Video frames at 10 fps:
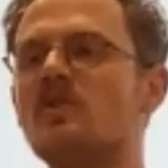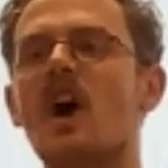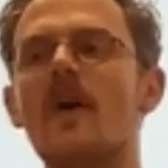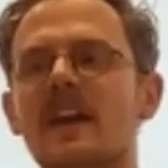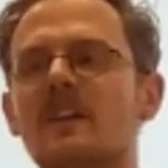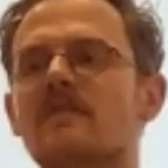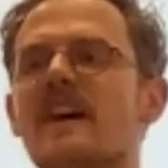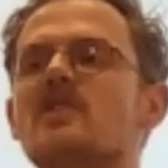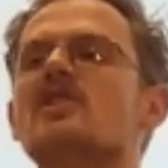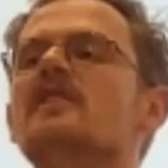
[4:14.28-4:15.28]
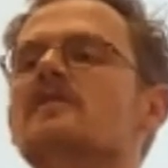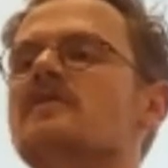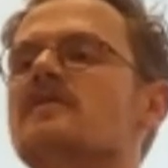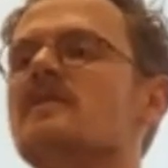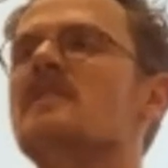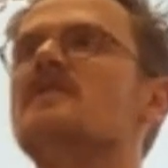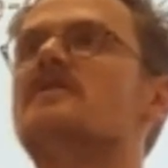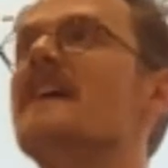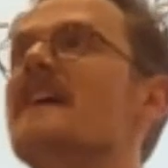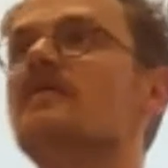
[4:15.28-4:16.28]
ongoing innovations,
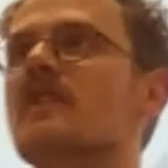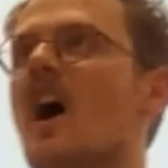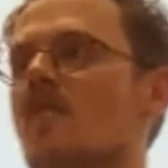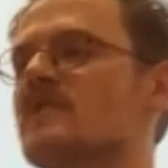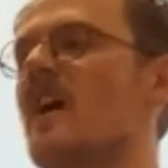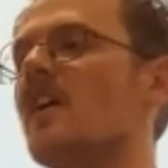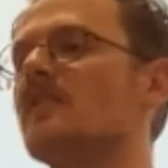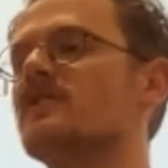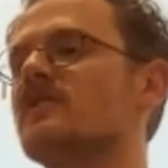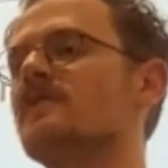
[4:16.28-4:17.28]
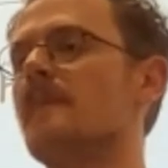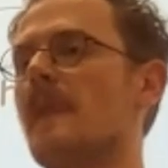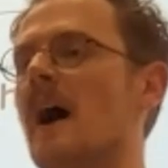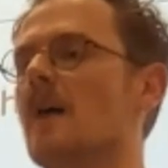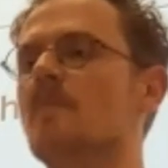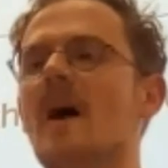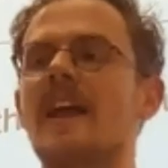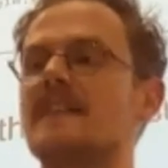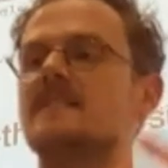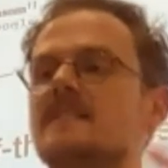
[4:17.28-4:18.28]
state-of-the-art results
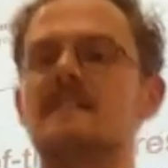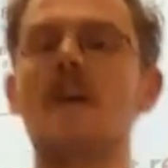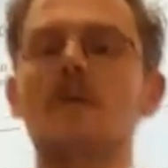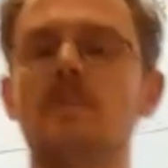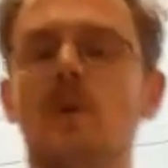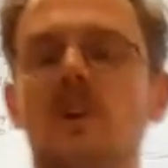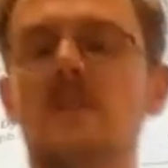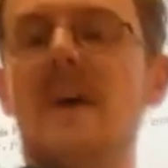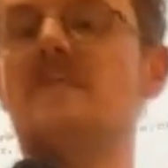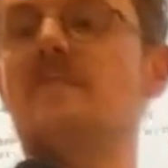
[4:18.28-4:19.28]
against these language modeling